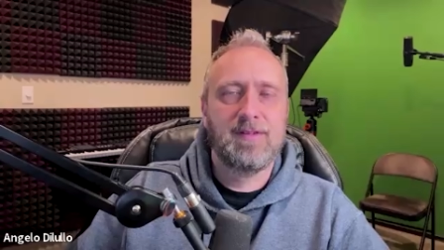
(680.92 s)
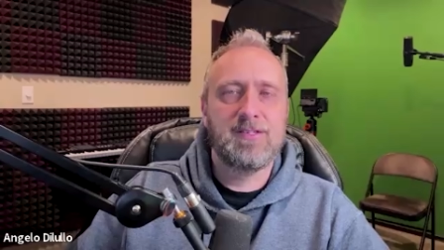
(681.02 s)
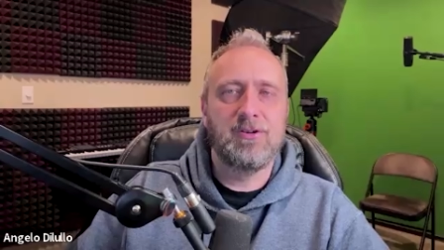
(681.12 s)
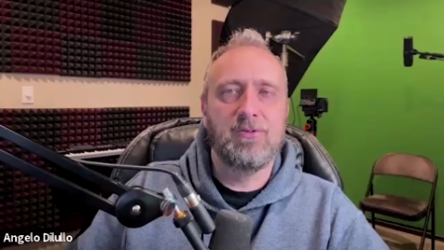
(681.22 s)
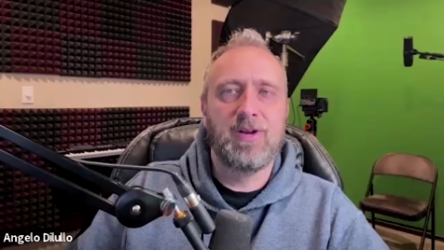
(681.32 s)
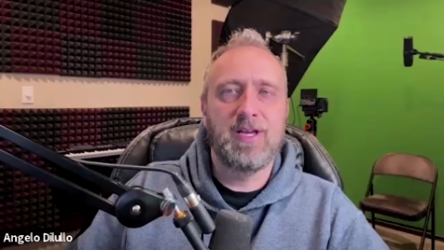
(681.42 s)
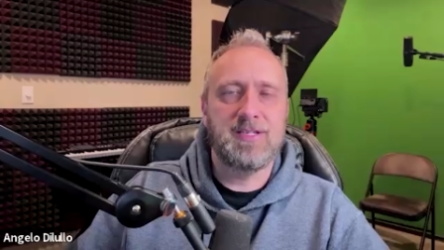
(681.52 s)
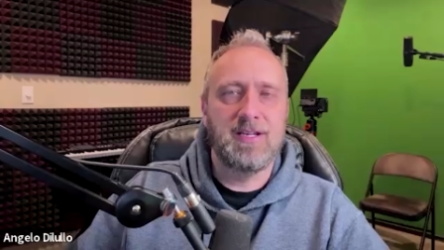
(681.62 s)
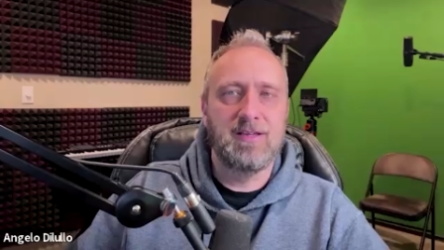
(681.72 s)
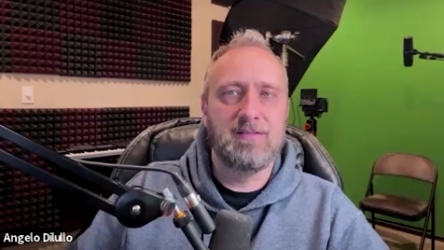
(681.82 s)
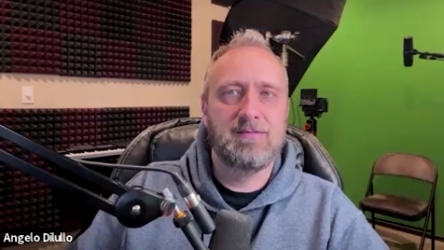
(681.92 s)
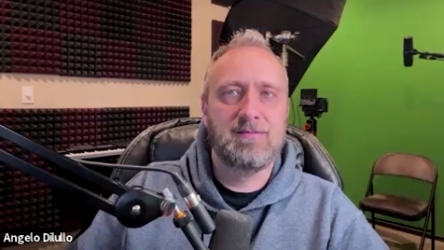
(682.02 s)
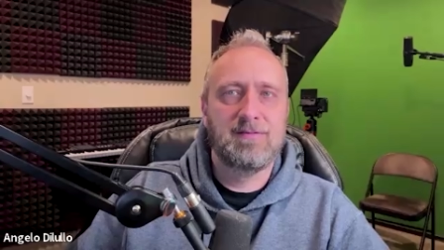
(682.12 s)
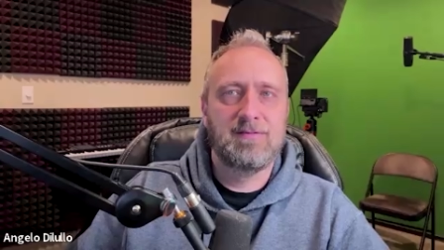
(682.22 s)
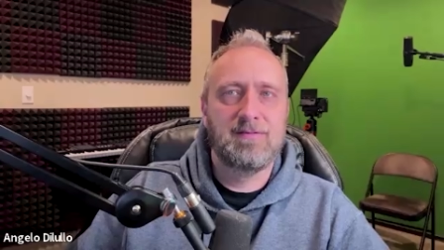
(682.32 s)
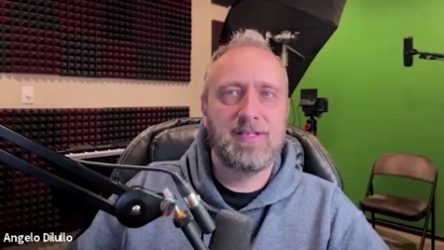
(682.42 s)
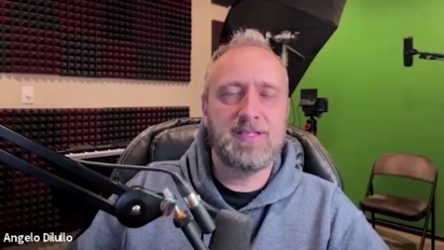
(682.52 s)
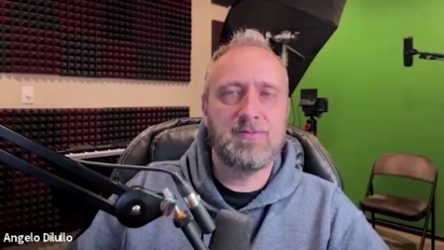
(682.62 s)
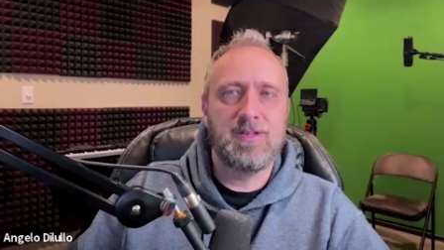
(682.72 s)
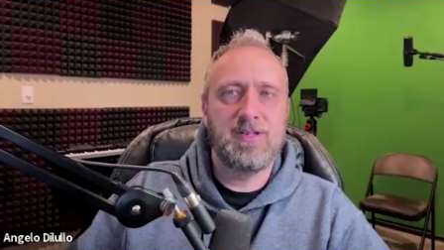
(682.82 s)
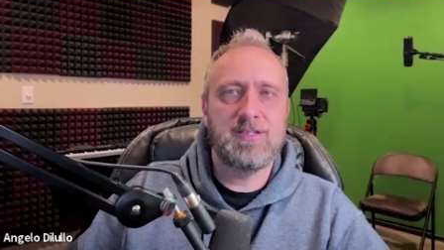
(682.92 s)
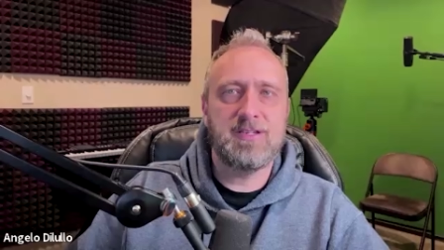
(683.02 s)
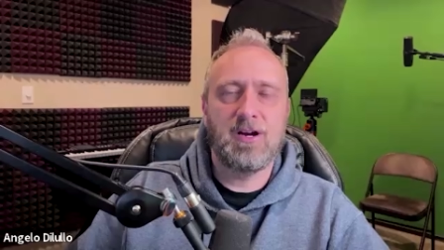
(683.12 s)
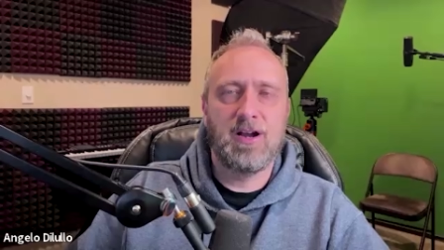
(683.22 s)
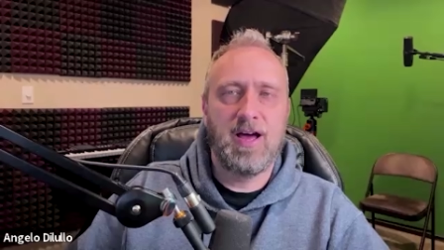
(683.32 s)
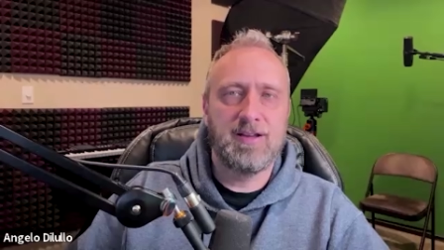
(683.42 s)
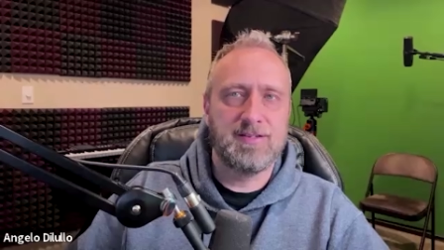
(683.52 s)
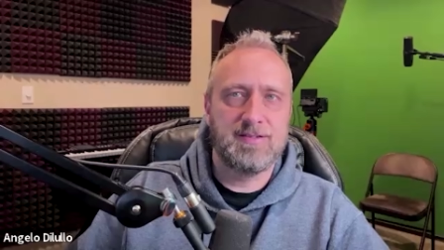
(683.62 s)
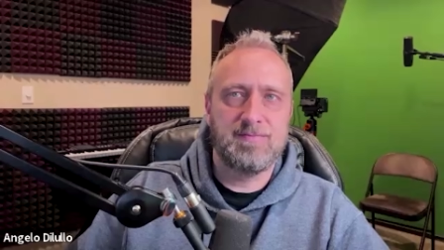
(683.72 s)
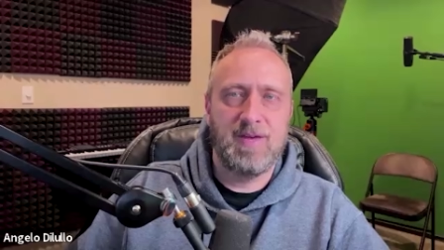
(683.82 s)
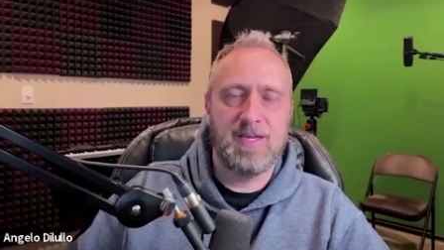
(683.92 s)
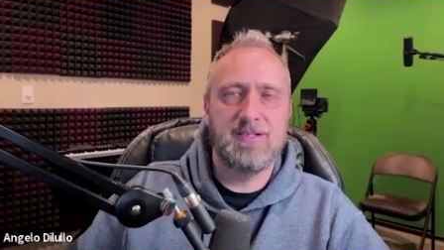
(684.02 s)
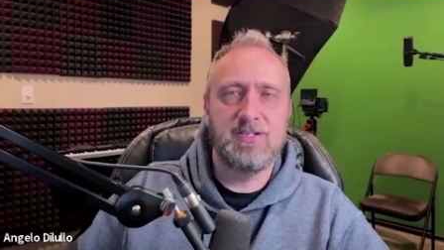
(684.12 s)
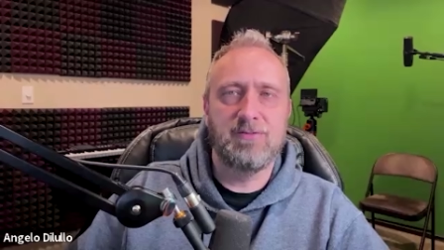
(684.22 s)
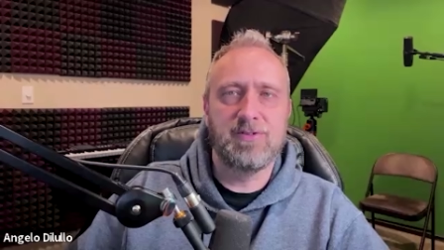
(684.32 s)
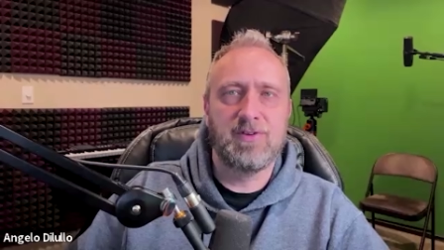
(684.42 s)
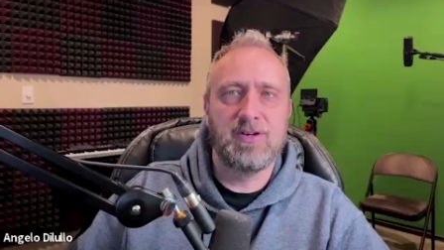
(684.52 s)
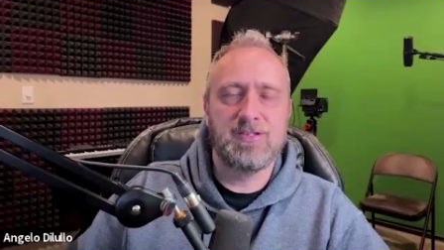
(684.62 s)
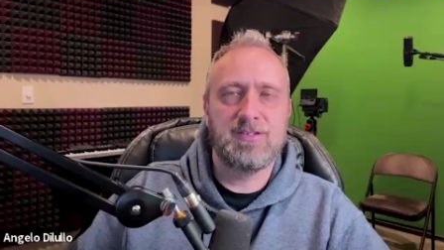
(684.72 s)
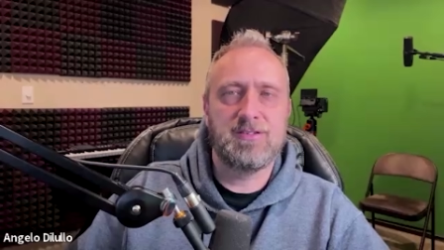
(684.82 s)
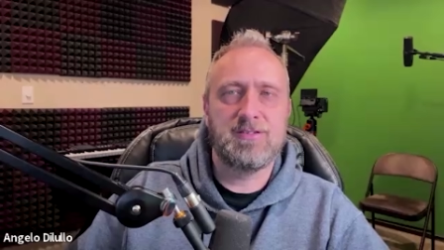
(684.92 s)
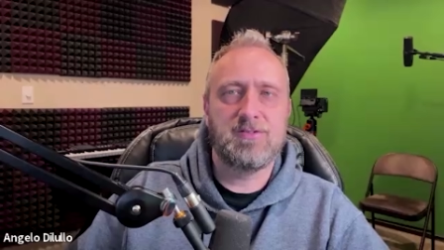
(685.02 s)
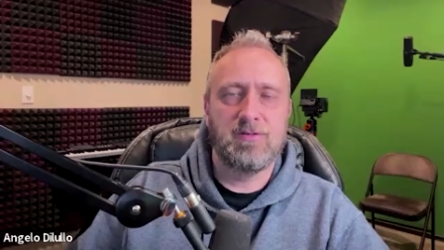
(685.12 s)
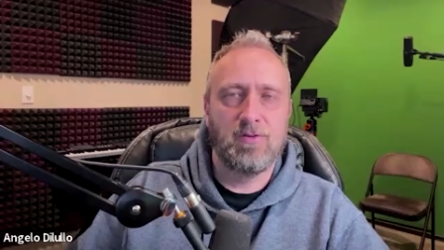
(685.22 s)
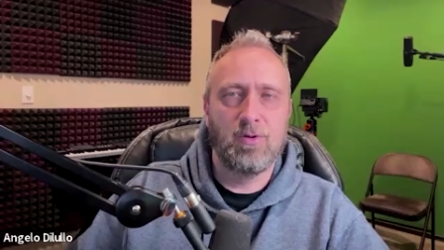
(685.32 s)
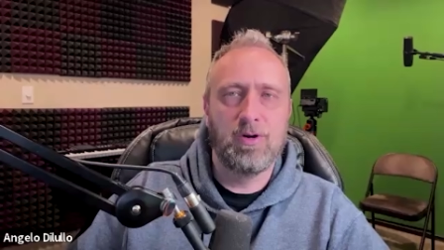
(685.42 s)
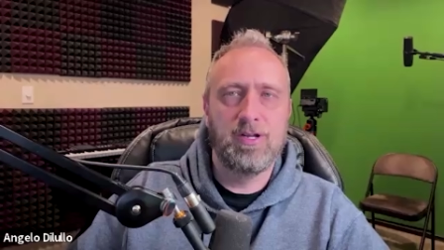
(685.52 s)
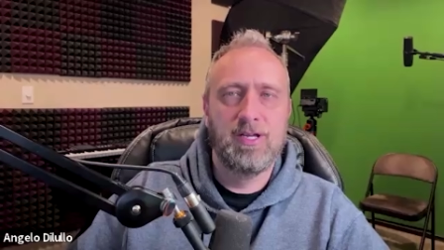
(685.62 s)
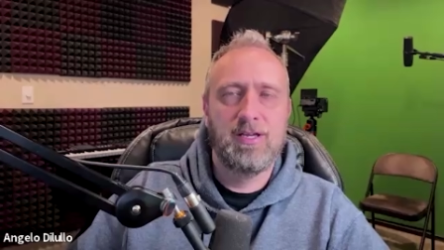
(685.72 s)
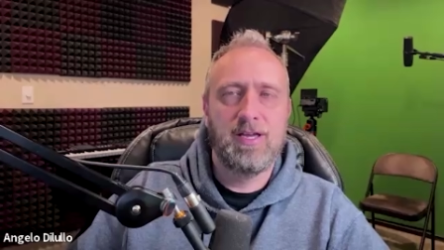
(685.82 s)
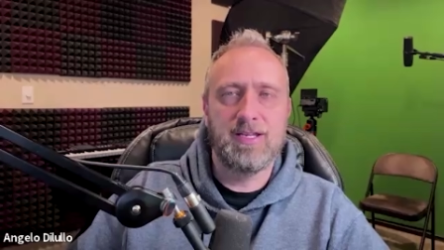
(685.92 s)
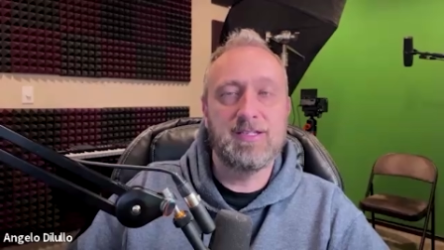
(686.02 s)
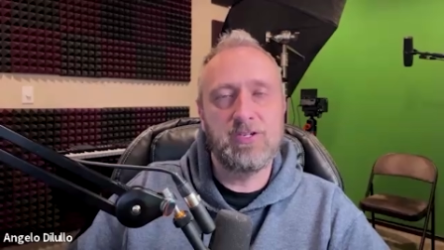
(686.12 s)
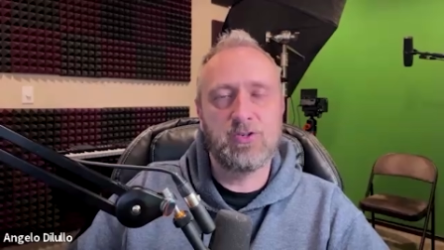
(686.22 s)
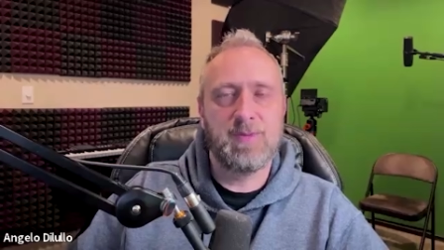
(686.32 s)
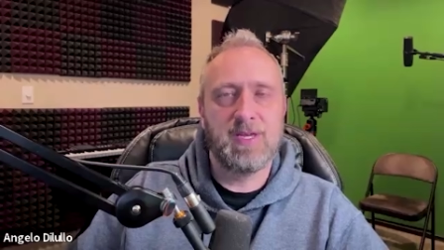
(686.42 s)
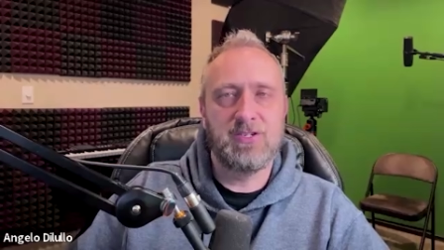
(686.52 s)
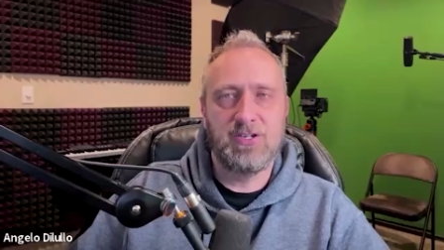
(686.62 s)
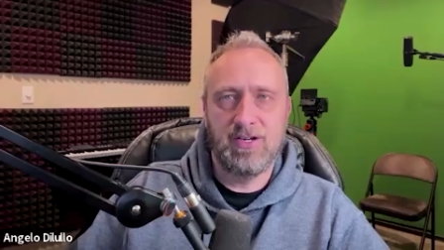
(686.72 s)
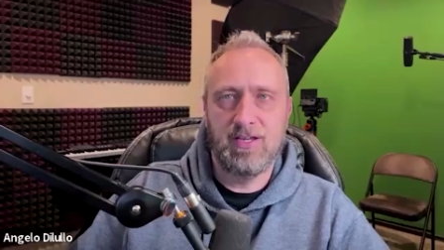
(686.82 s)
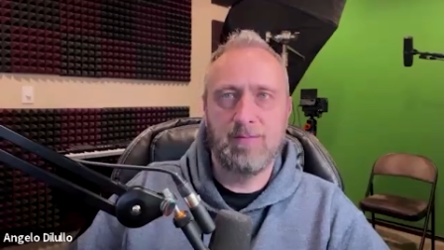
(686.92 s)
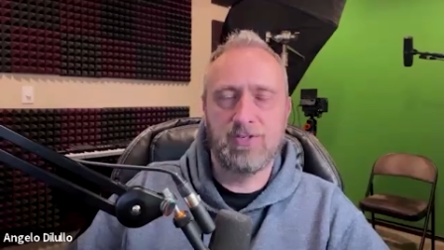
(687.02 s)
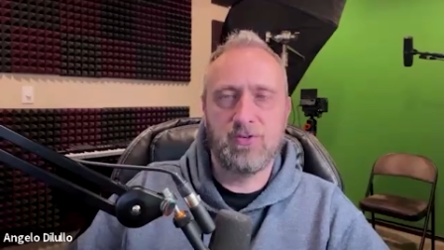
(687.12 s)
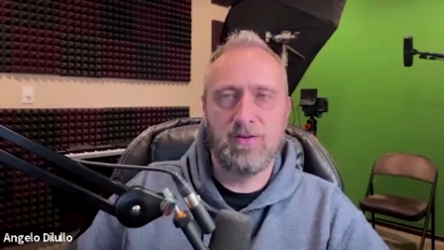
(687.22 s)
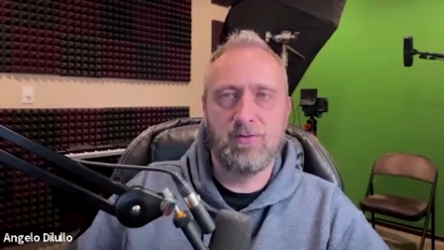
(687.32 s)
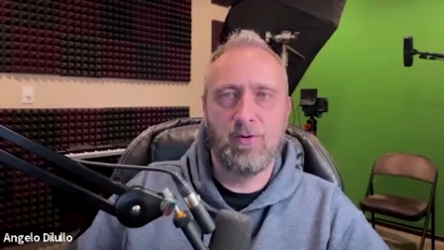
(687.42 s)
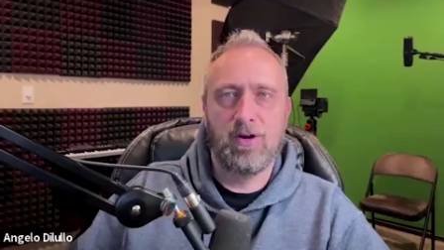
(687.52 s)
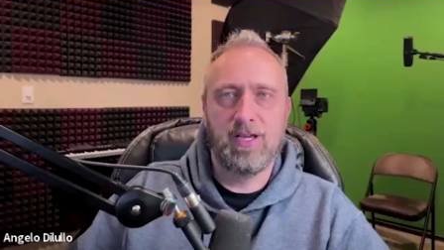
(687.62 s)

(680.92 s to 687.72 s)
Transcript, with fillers: So rest in it. This is Nisargadatta's messaging was very straightforward, and his teacher's messaging to him was straightforward.